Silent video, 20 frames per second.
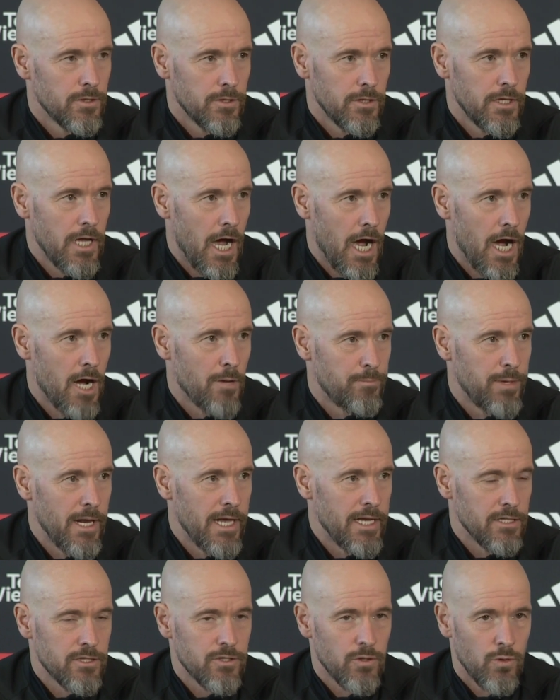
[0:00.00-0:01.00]
there are
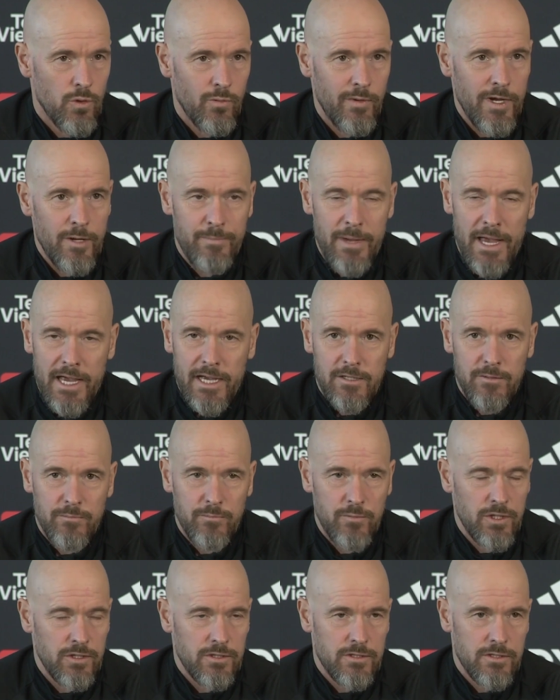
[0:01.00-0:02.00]
players on the way back,
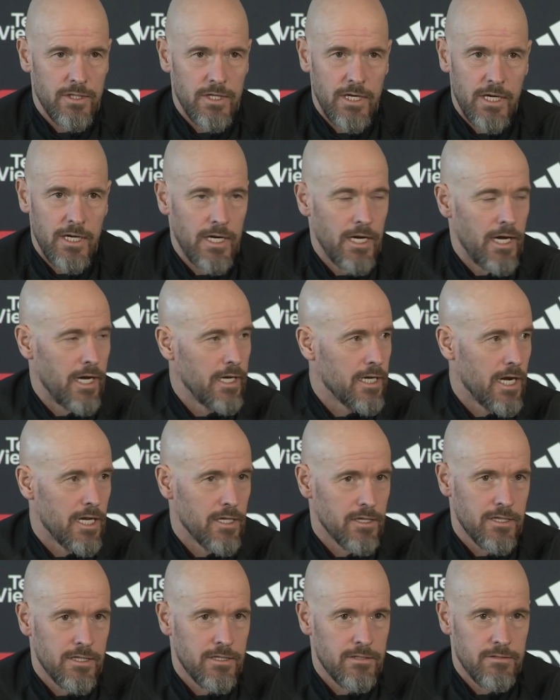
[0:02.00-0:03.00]
but I
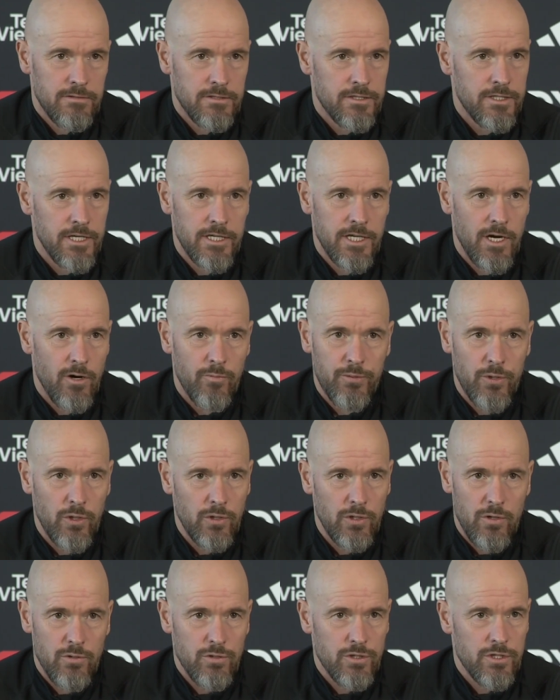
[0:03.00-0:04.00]
can't say now a
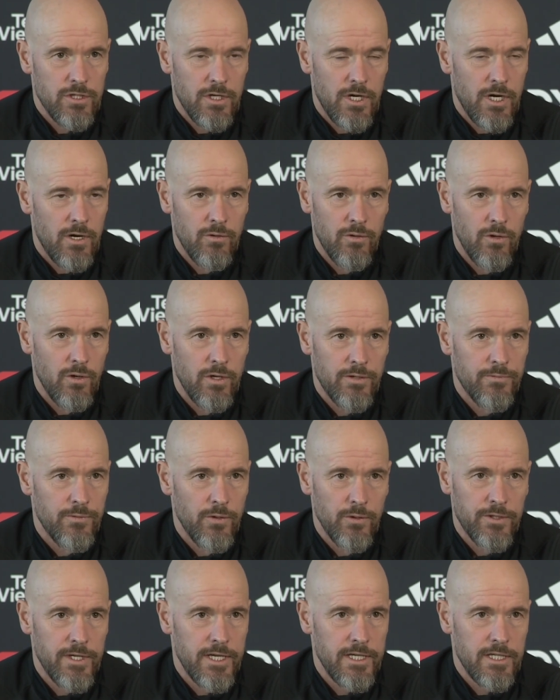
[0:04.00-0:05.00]
prognosis how long it
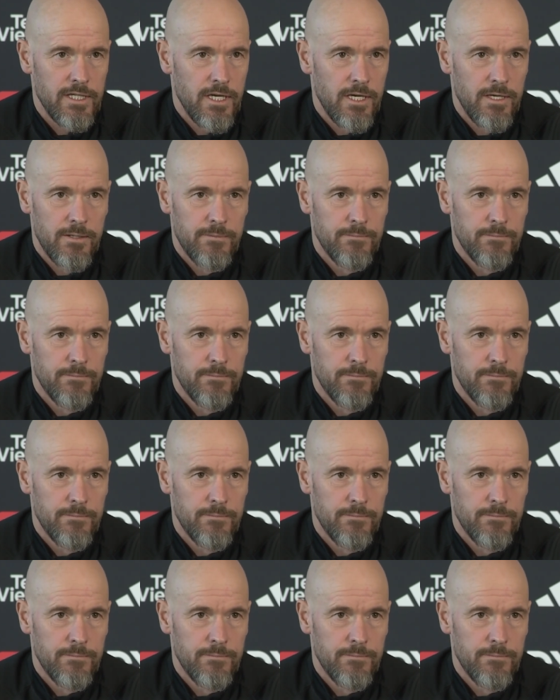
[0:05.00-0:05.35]
will take.